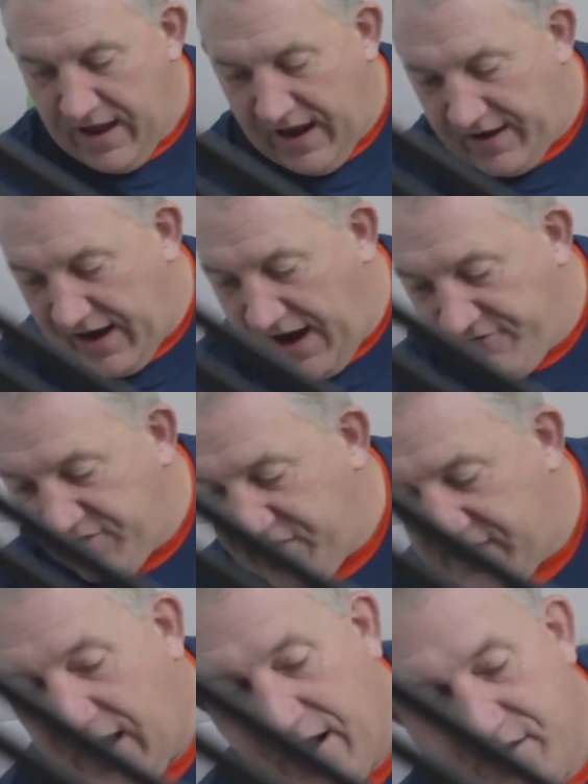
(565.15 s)
And
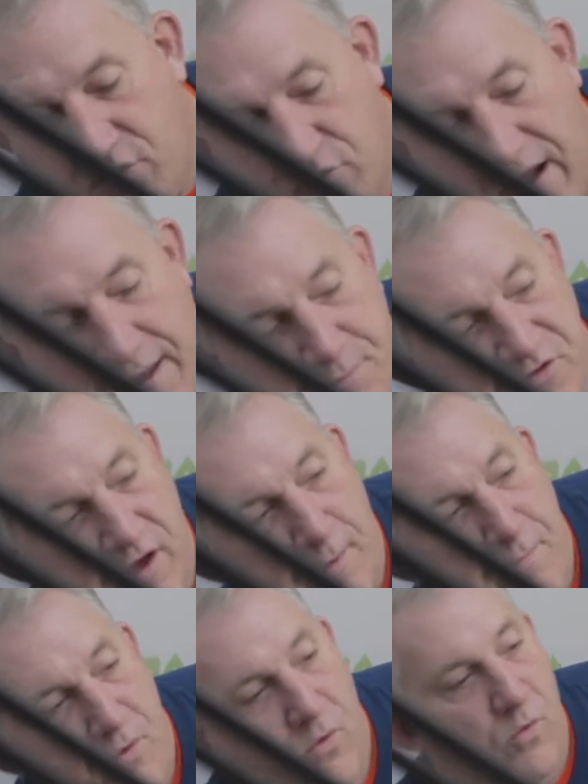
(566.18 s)
everything kind of wraps
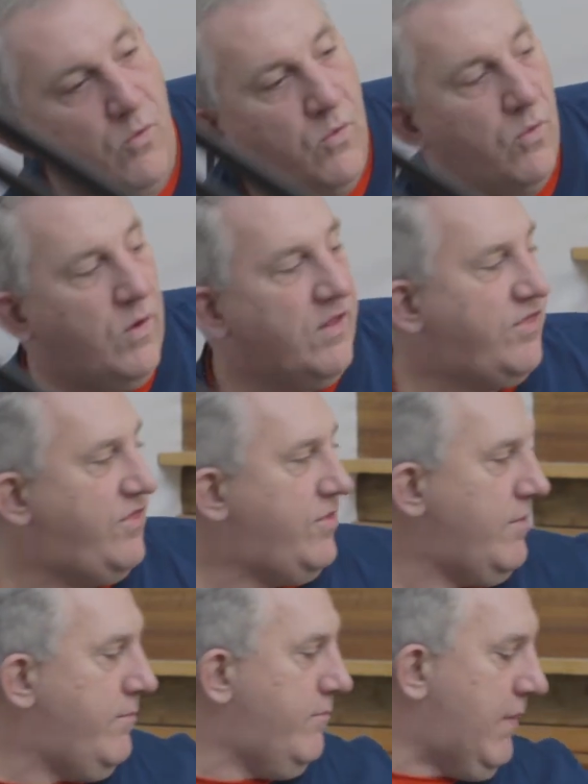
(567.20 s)
up with
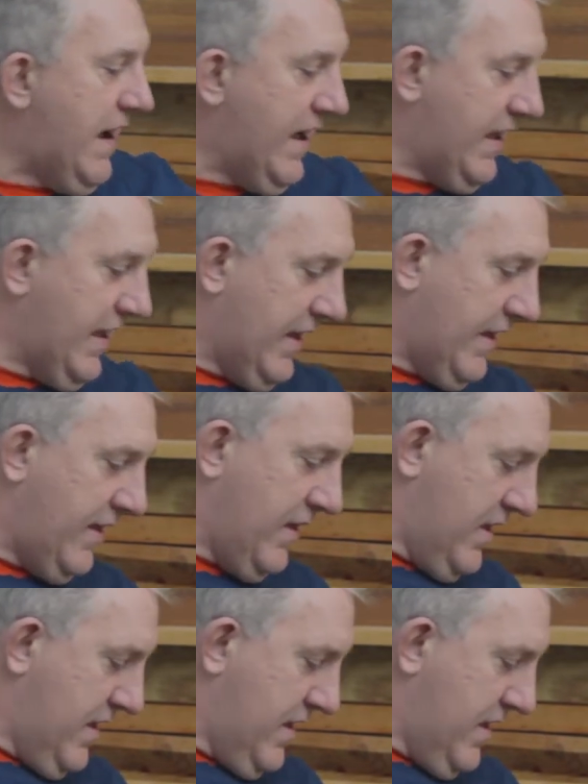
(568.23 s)
my, uh,